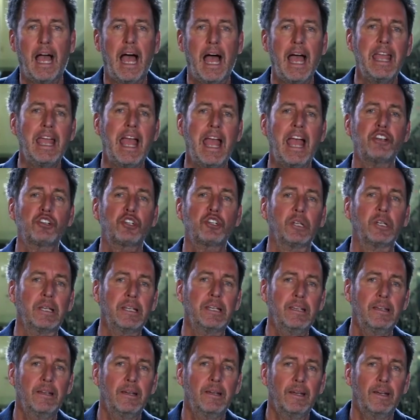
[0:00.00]
Hey,
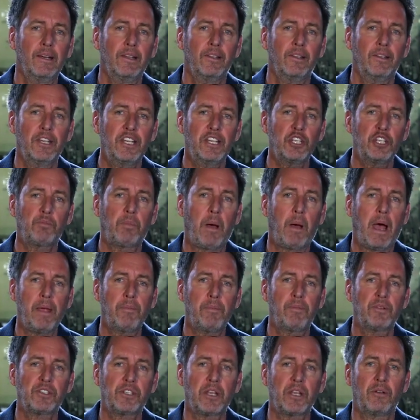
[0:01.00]
Ashley, these
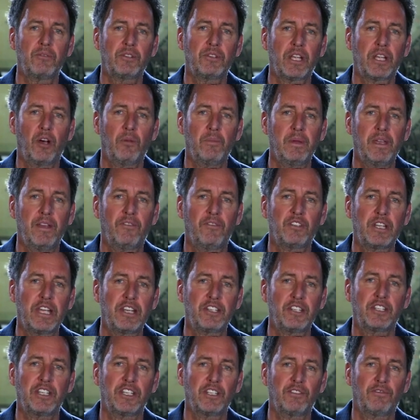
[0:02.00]
papers don't tell me if
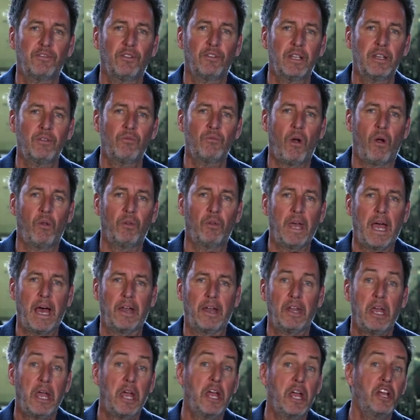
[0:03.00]
testing's fully rolled
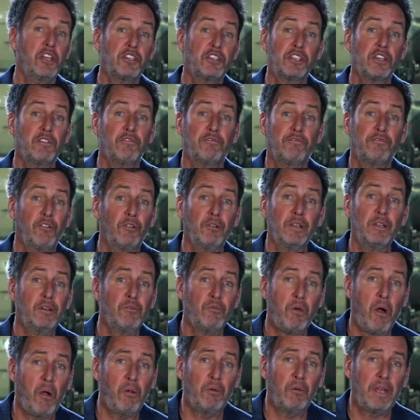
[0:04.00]
out. Is it fully
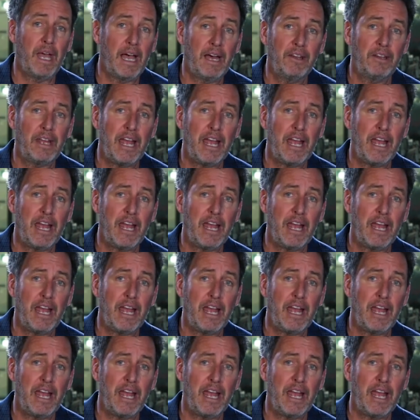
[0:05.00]
rolled out,